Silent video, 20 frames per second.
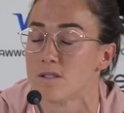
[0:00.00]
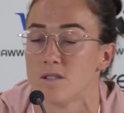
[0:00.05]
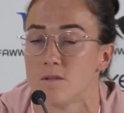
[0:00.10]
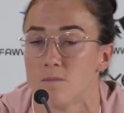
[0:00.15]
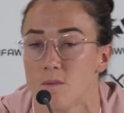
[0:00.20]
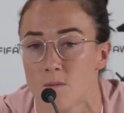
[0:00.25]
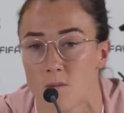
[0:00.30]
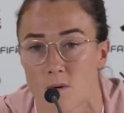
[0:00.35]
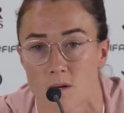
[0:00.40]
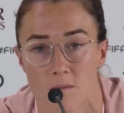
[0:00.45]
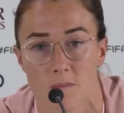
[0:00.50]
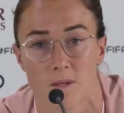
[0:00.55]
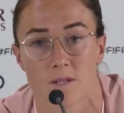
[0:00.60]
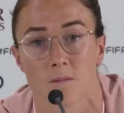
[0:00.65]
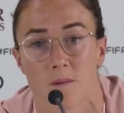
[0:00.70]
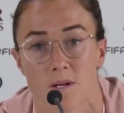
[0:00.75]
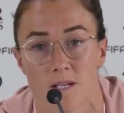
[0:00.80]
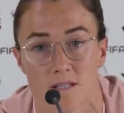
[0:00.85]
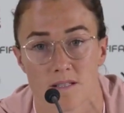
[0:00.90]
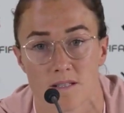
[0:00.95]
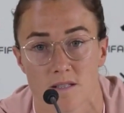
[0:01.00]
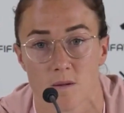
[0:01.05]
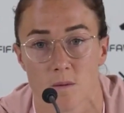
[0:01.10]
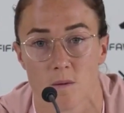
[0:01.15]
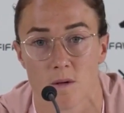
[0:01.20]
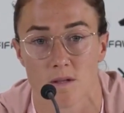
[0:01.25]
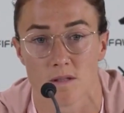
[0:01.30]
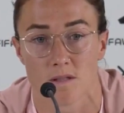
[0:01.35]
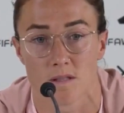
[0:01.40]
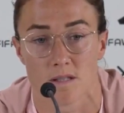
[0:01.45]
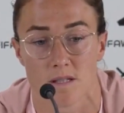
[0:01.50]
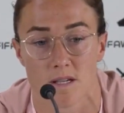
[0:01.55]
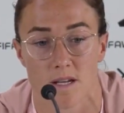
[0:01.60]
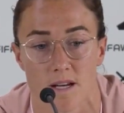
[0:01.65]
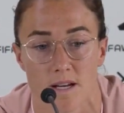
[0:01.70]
She's been one of the best players in the world,